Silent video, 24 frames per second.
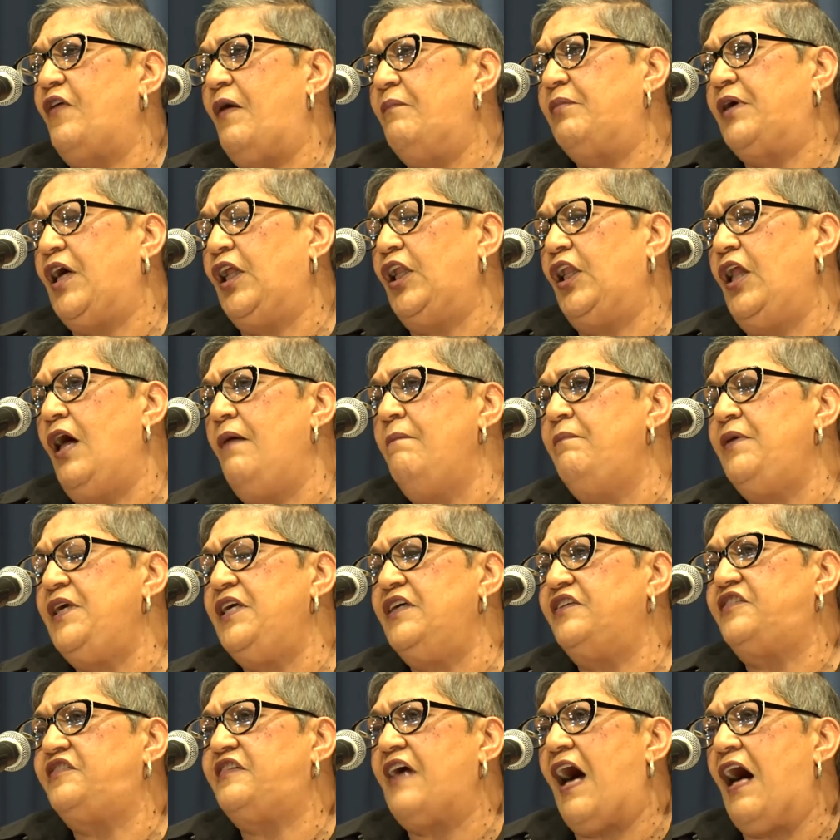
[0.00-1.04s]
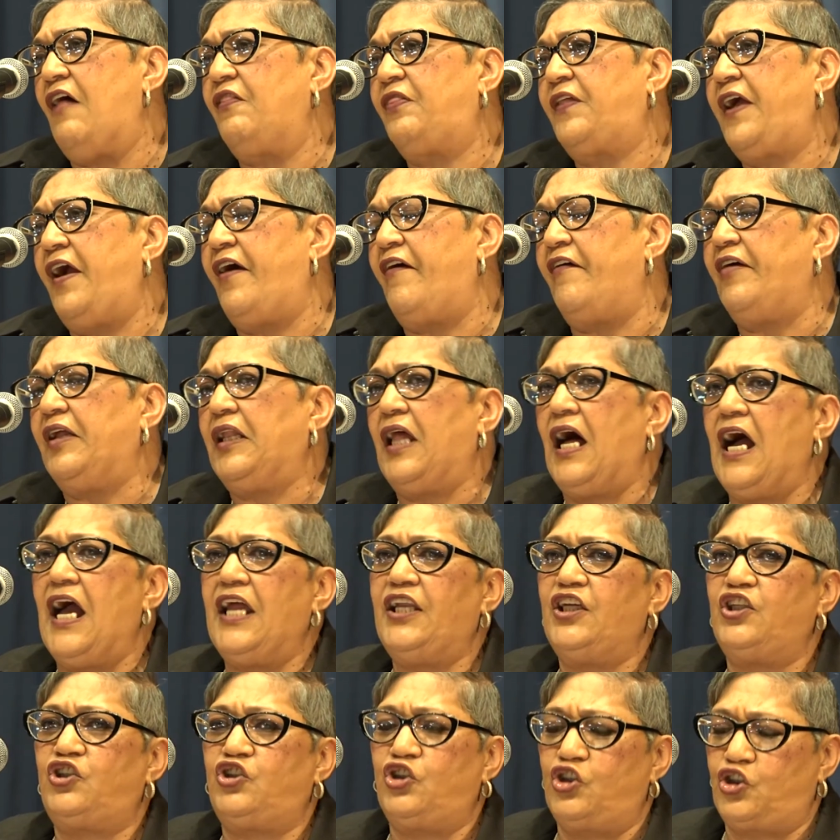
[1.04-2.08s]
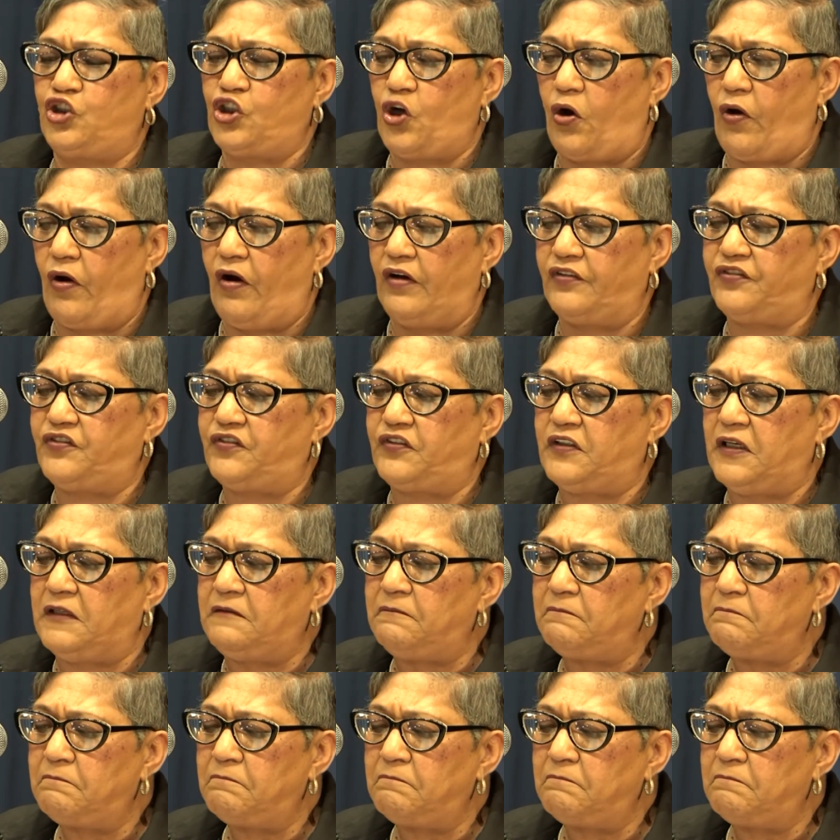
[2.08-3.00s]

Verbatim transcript: from Columbia, South Carolina to Charleston.